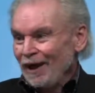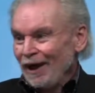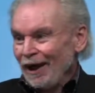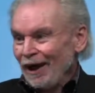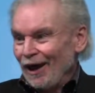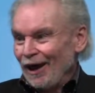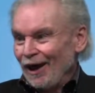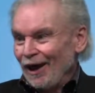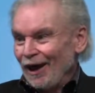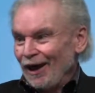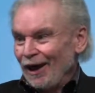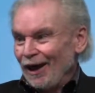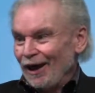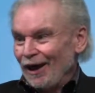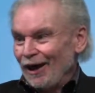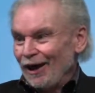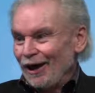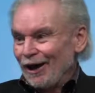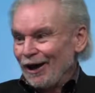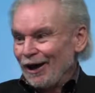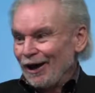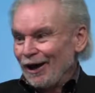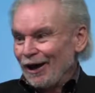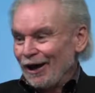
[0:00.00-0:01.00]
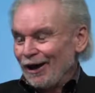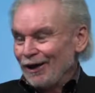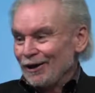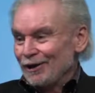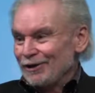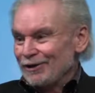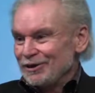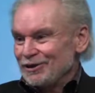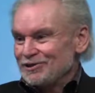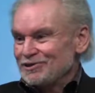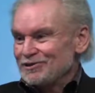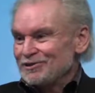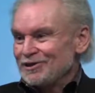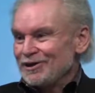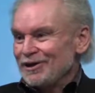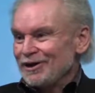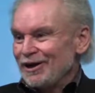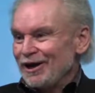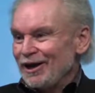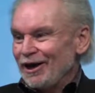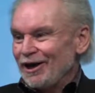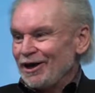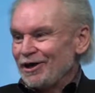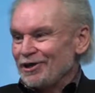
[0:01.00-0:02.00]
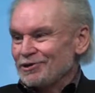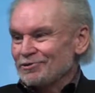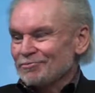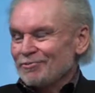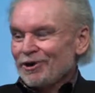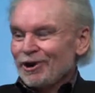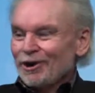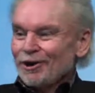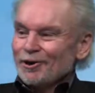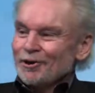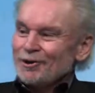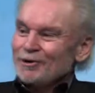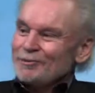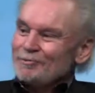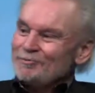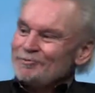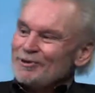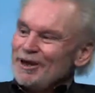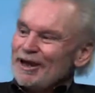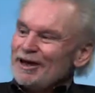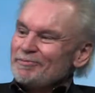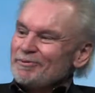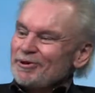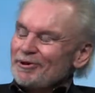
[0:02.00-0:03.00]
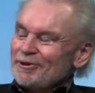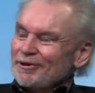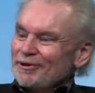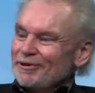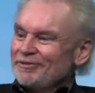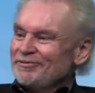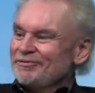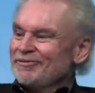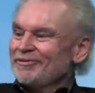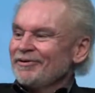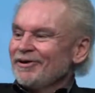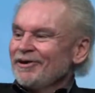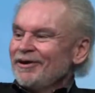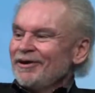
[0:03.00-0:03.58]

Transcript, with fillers: uh, at least as we are taping this,